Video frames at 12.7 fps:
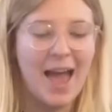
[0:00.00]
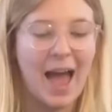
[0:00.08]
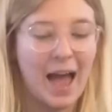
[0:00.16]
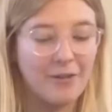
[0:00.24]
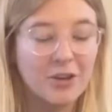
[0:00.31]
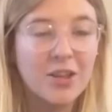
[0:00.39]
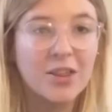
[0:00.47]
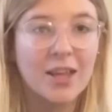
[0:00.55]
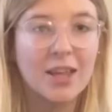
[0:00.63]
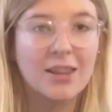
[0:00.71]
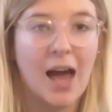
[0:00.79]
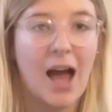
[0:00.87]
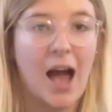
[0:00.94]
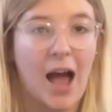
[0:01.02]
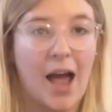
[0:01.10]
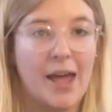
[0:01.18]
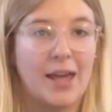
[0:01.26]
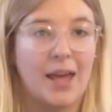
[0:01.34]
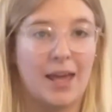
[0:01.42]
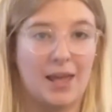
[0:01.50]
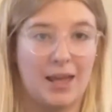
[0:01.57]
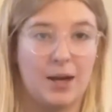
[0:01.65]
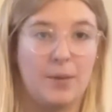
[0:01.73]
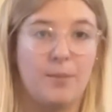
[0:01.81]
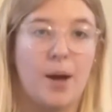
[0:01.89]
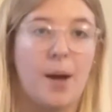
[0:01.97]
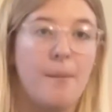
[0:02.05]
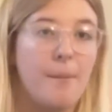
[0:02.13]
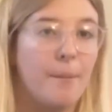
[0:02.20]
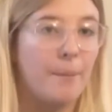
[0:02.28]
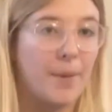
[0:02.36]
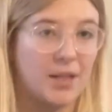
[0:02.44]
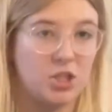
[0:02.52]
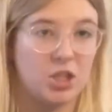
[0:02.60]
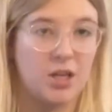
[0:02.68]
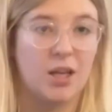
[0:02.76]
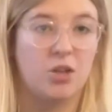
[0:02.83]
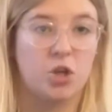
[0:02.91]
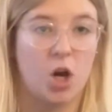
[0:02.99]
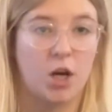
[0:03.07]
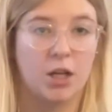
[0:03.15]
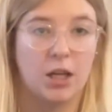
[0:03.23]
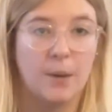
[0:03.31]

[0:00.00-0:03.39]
everything that I am mentioning and talking